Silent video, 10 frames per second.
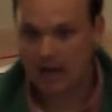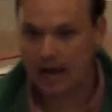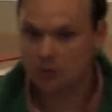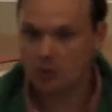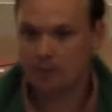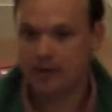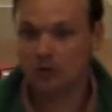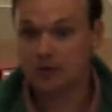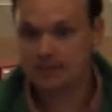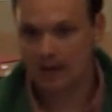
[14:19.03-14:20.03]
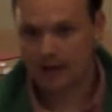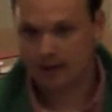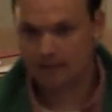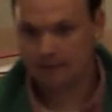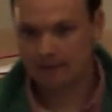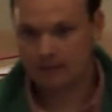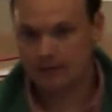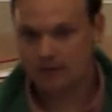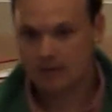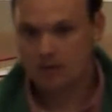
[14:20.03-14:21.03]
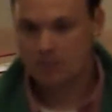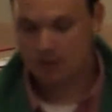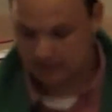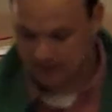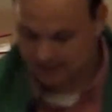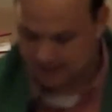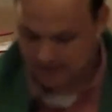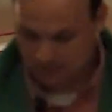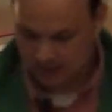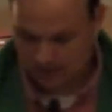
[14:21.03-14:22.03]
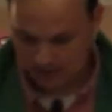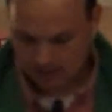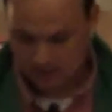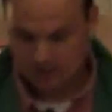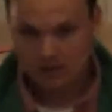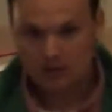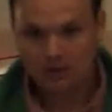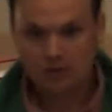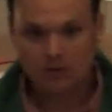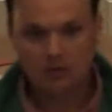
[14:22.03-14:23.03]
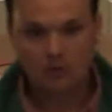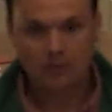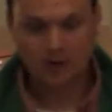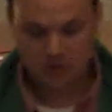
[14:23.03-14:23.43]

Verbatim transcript: I don't know what that looks like, but I think it's something we ought to